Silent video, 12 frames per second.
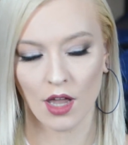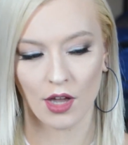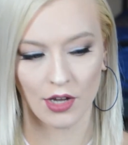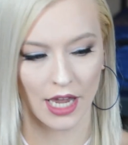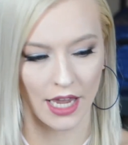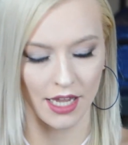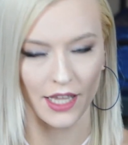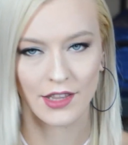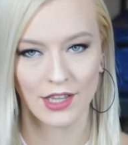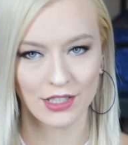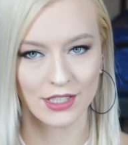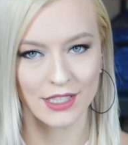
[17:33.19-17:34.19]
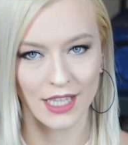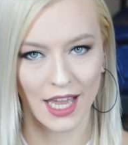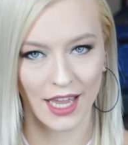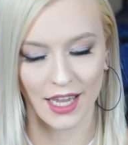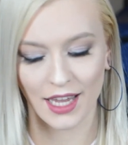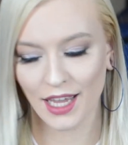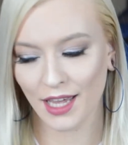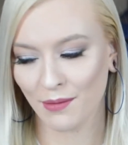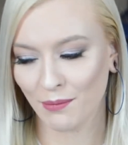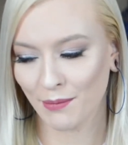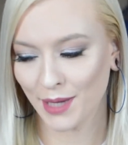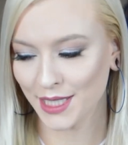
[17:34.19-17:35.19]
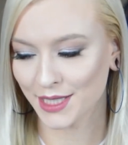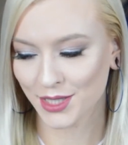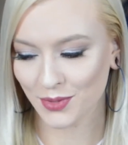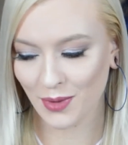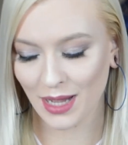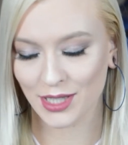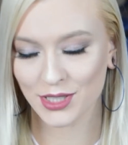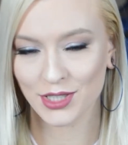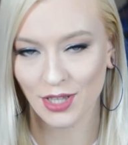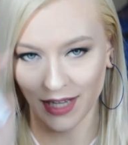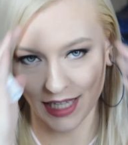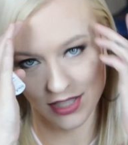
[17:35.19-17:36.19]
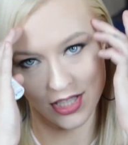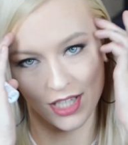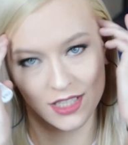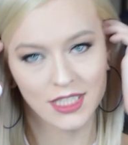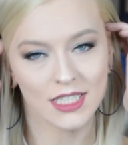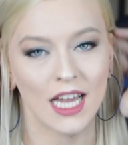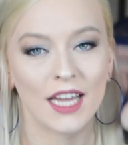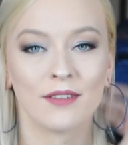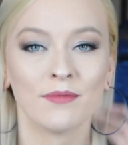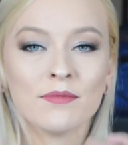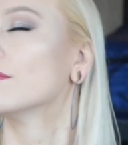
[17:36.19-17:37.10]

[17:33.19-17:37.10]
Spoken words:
Okay, it looks like it mists well, so that's a good sign.